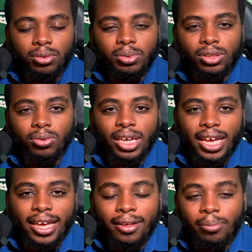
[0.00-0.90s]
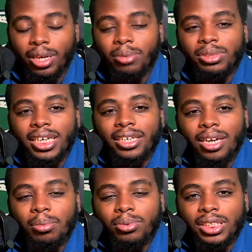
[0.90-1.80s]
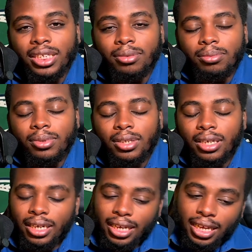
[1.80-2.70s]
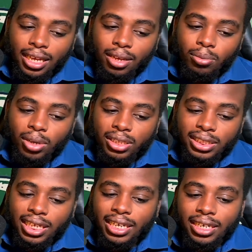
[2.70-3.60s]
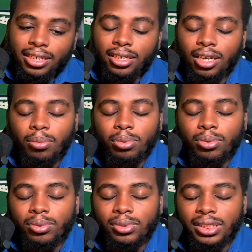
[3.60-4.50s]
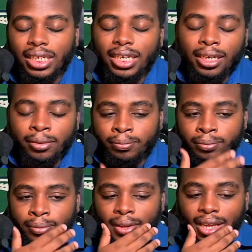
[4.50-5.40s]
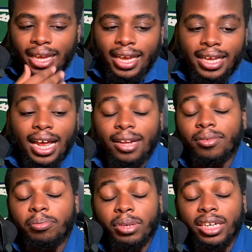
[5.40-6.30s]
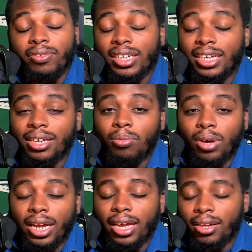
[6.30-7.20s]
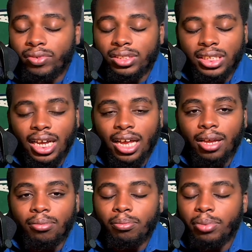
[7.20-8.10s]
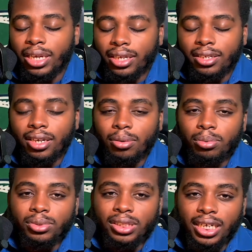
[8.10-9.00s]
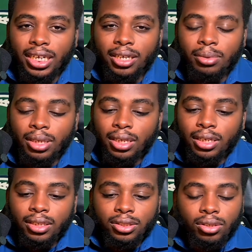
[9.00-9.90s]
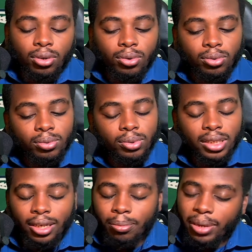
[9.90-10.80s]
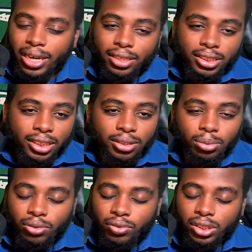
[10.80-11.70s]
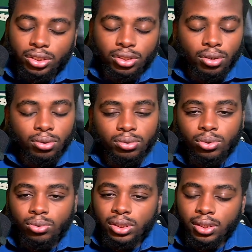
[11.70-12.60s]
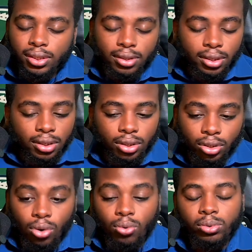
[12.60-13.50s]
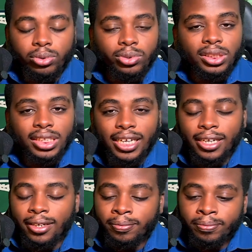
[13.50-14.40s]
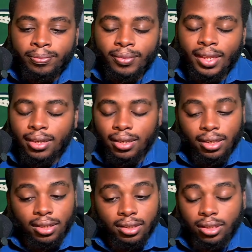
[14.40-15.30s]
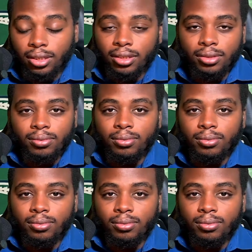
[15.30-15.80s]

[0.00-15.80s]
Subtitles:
was okay. But he was getting double teamed. He was getting double teamed. And I believe he did one hell of a job being double teamed. So the comparisons with Chris Jones, who's a GOAT, you've seen the